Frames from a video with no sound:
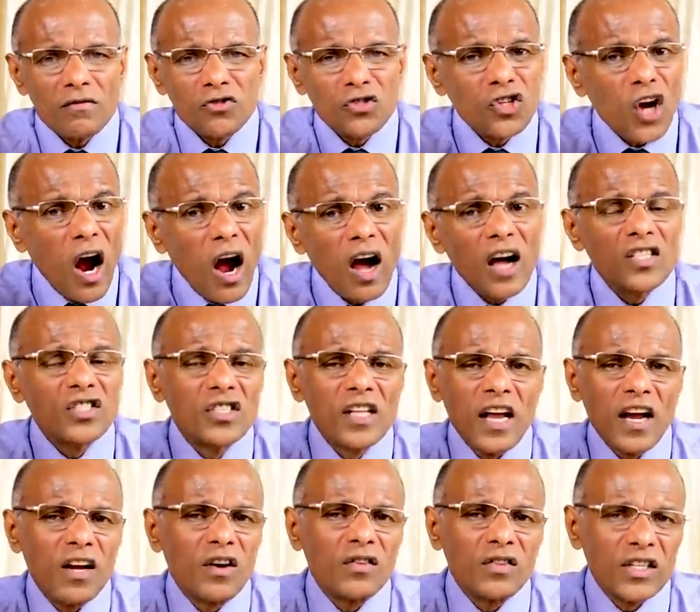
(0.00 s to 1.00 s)
charge
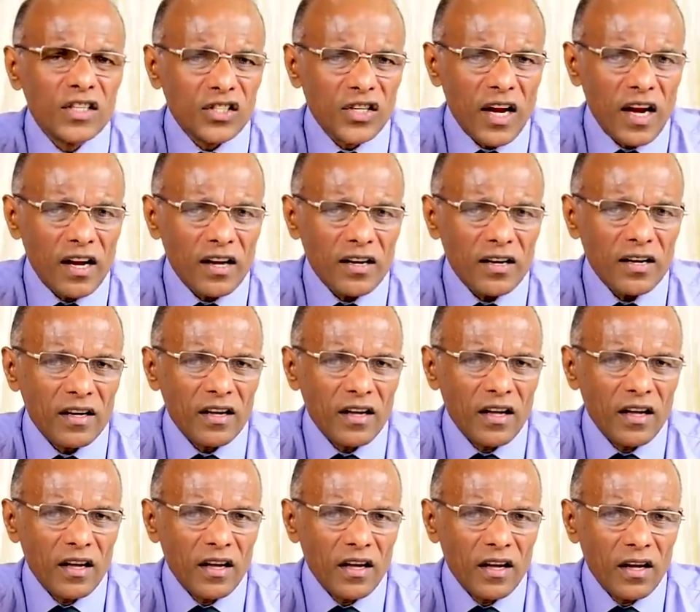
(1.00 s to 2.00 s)
the head of the state
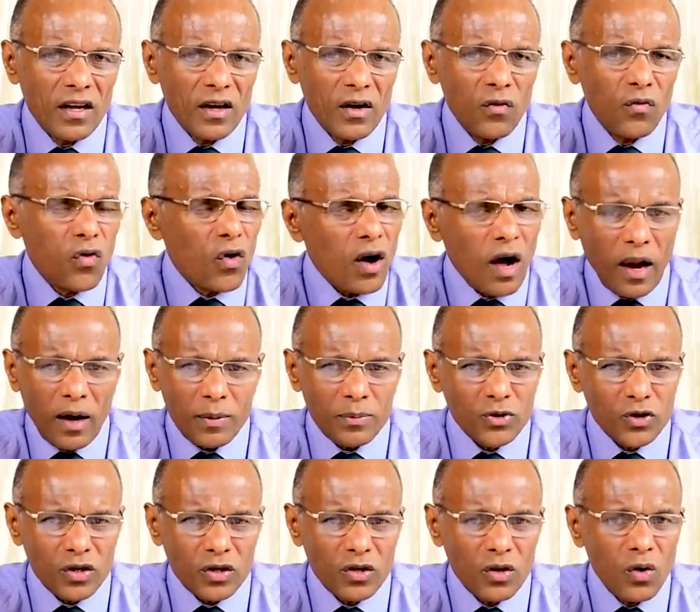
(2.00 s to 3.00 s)
for
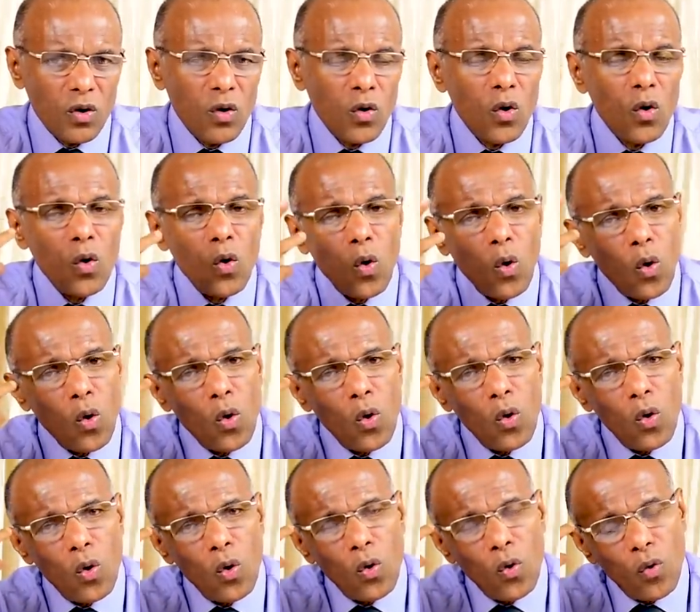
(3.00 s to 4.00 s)
corruption
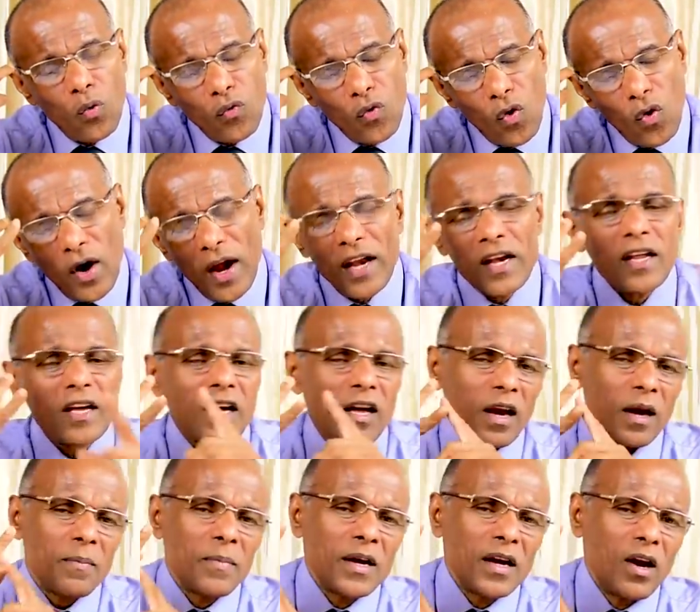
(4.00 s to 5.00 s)
or for any
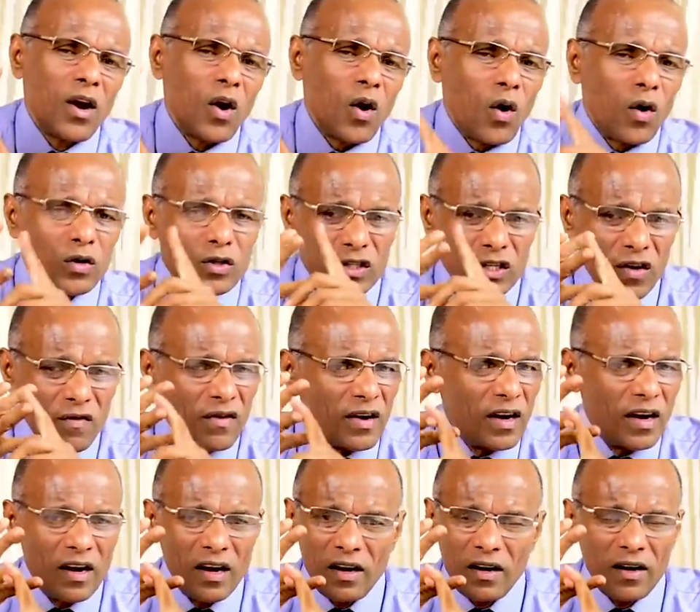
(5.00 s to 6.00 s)
criminal or
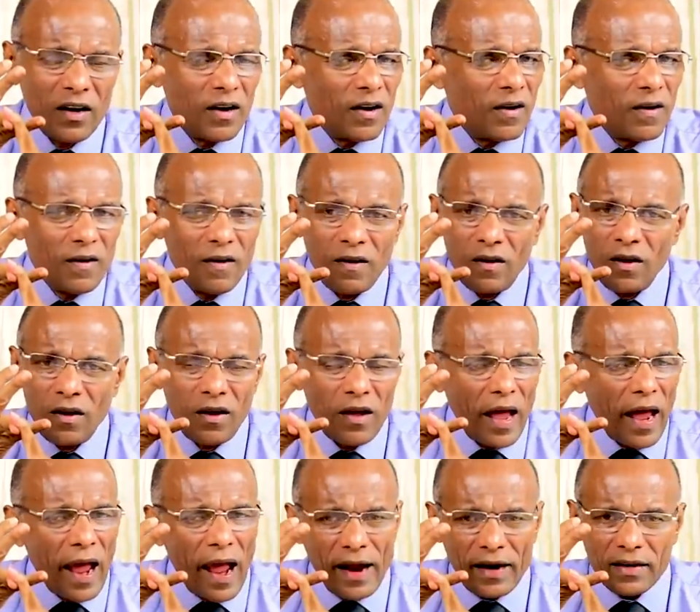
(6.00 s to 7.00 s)
civil
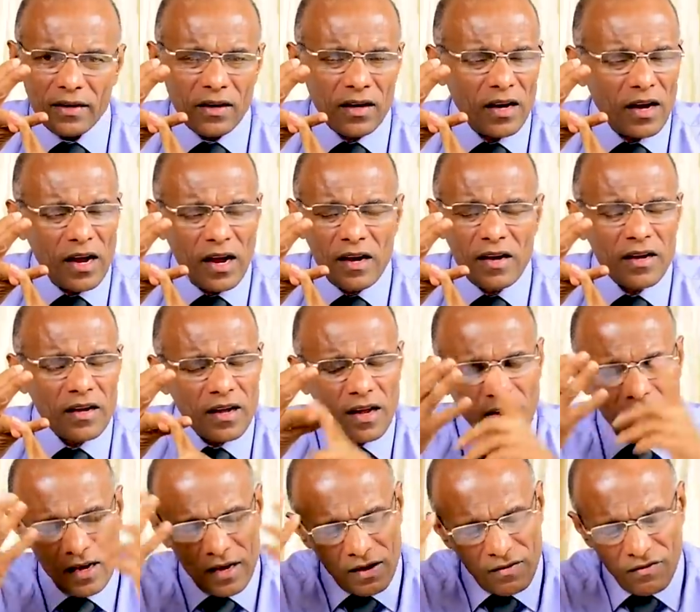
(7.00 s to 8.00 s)
act,
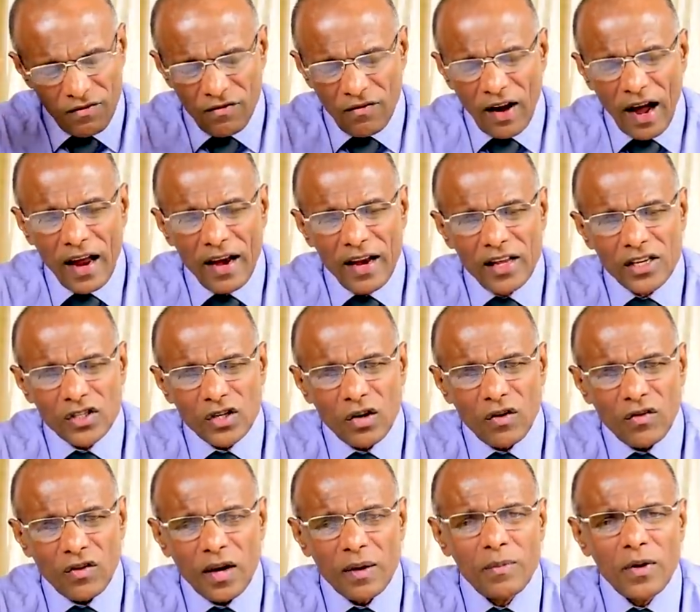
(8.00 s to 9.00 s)
any violation
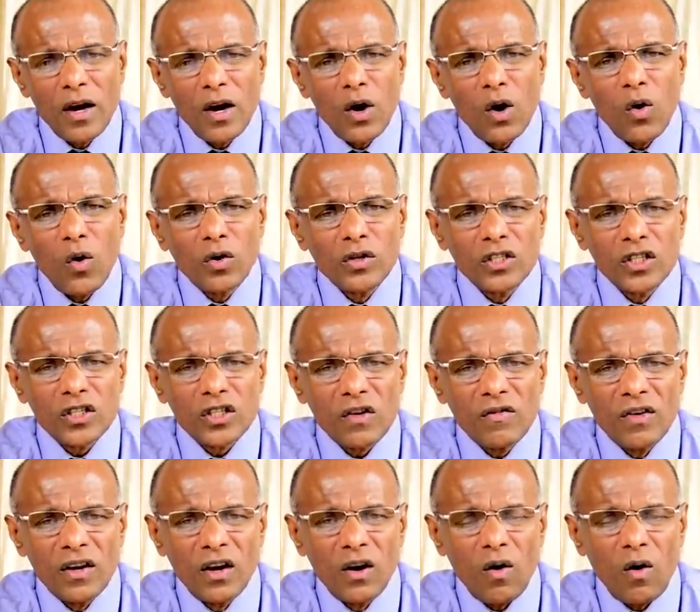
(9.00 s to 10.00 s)
of criminal law or the
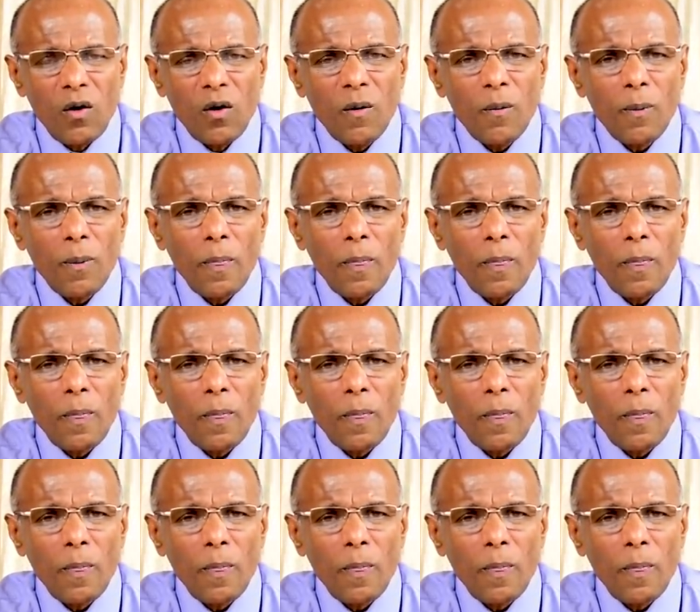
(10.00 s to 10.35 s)
civil law.